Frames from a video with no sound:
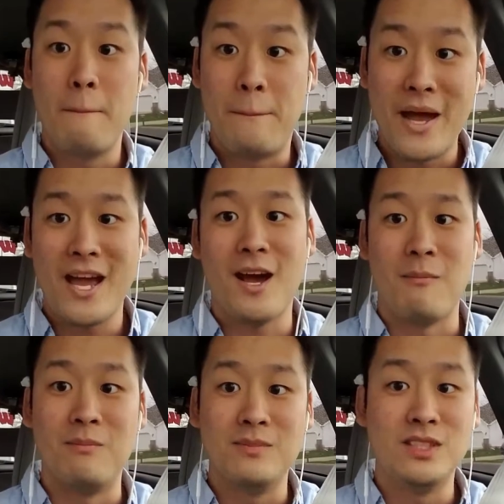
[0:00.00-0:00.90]
Bam,
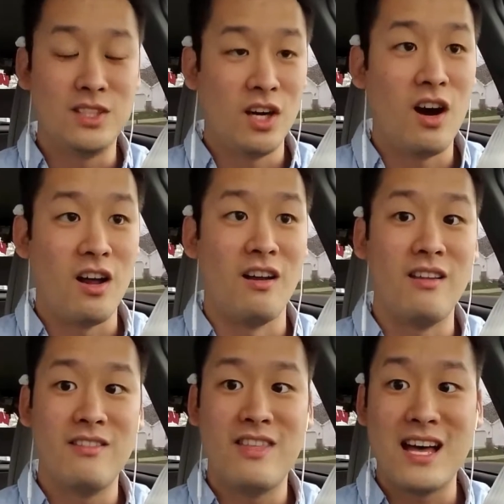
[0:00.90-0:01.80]
done.
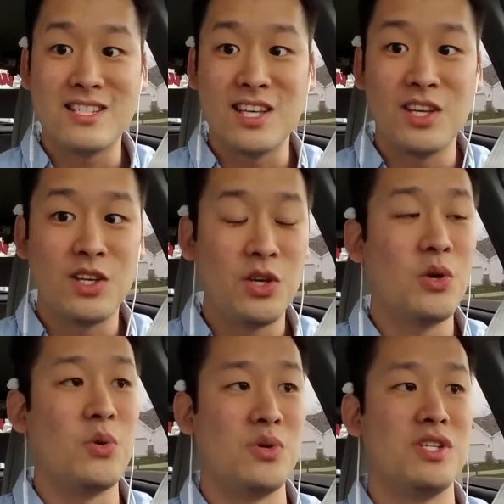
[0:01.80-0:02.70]
That's
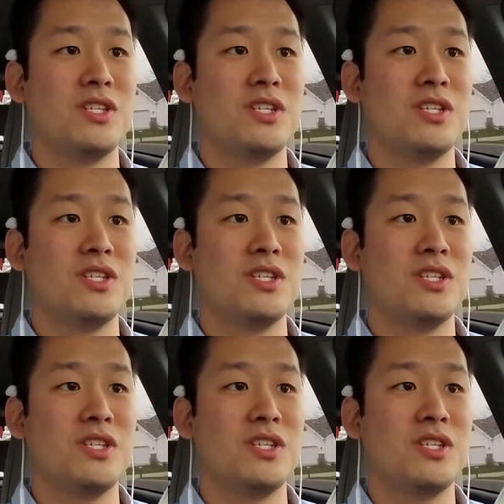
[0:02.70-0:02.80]
huge.